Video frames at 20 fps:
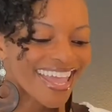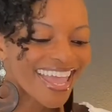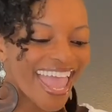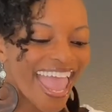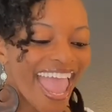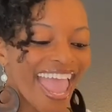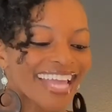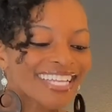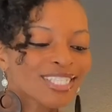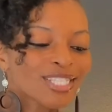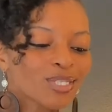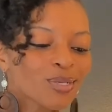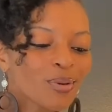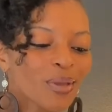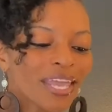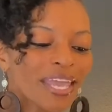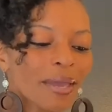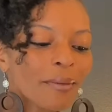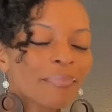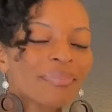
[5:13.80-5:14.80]
And to
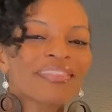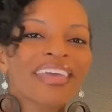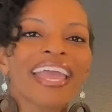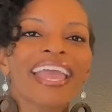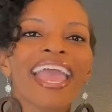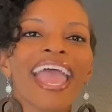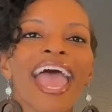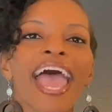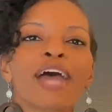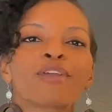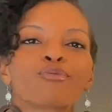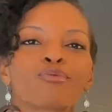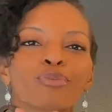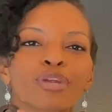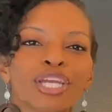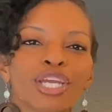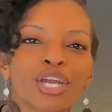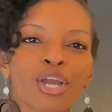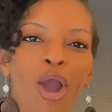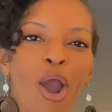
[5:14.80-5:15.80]
him they had
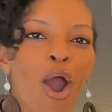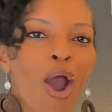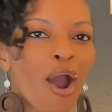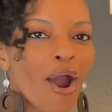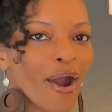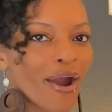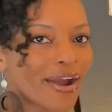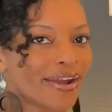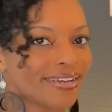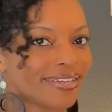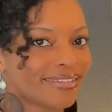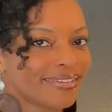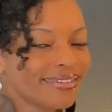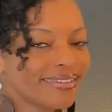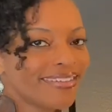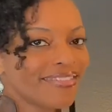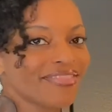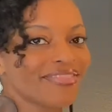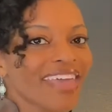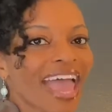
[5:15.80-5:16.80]
regard.
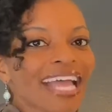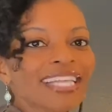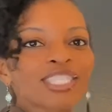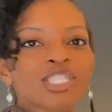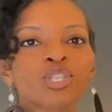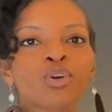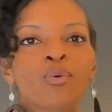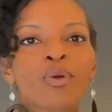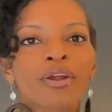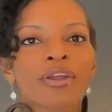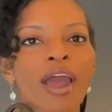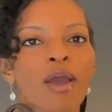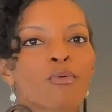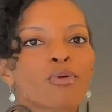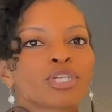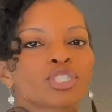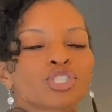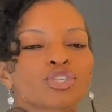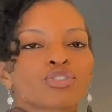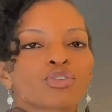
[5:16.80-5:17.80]
That's the word I
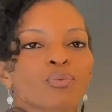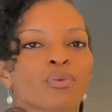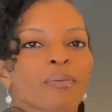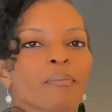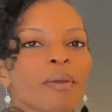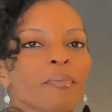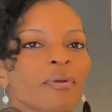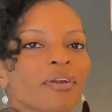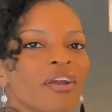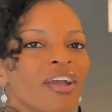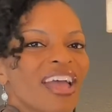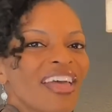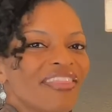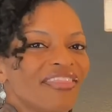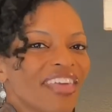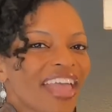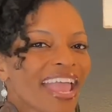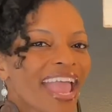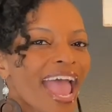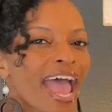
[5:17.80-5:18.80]
want you to remember.
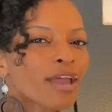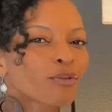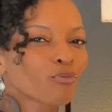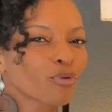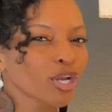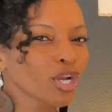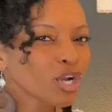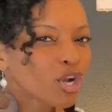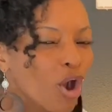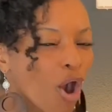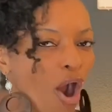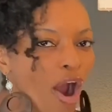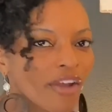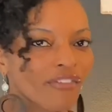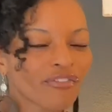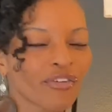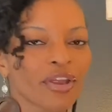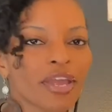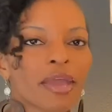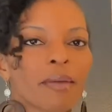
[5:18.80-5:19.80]
They had regard
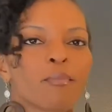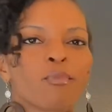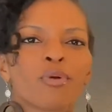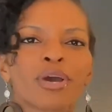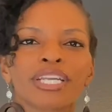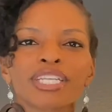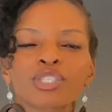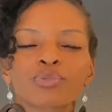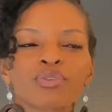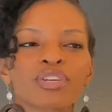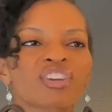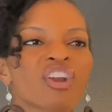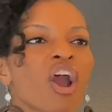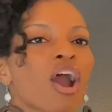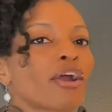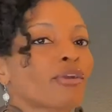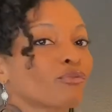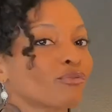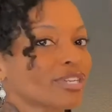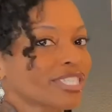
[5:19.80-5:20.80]
for him. What is
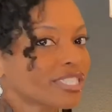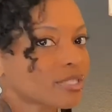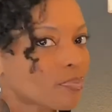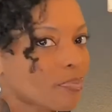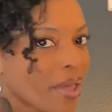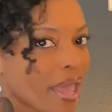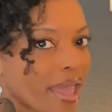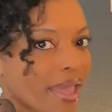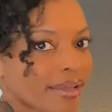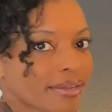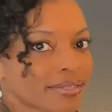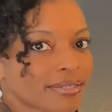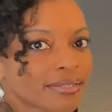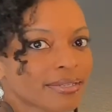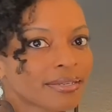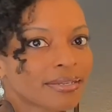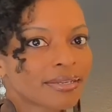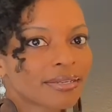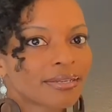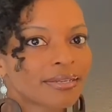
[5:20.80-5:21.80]
regard? Respect,
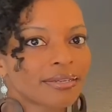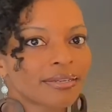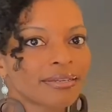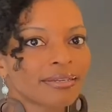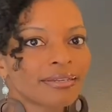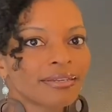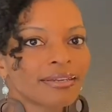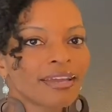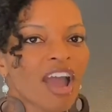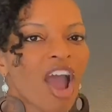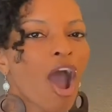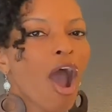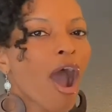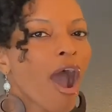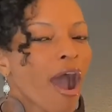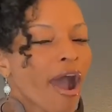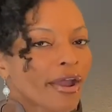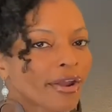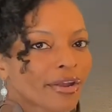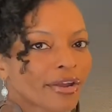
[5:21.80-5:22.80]

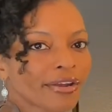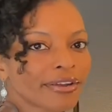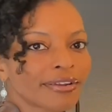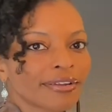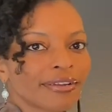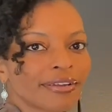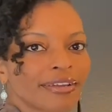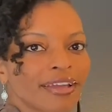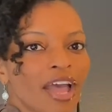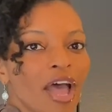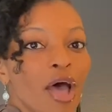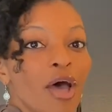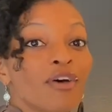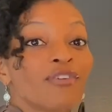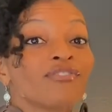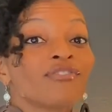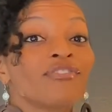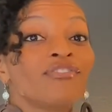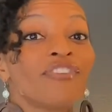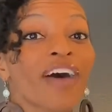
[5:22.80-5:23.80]
honor,
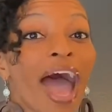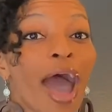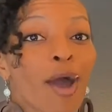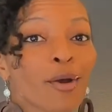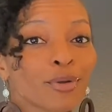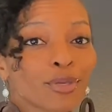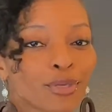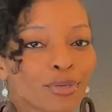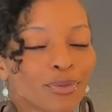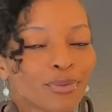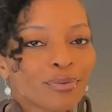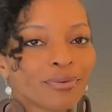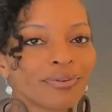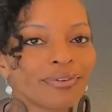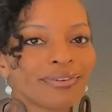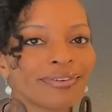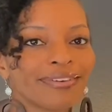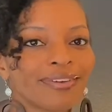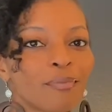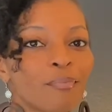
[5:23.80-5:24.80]
value.
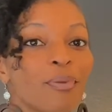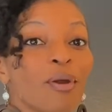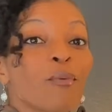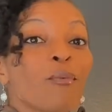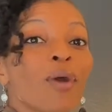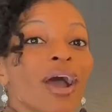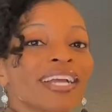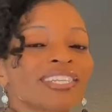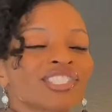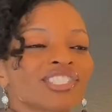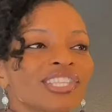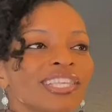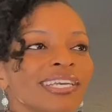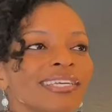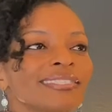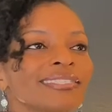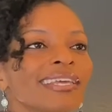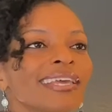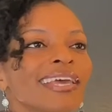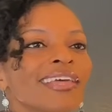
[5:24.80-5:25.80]
But watch
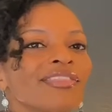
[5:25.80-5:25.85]
this.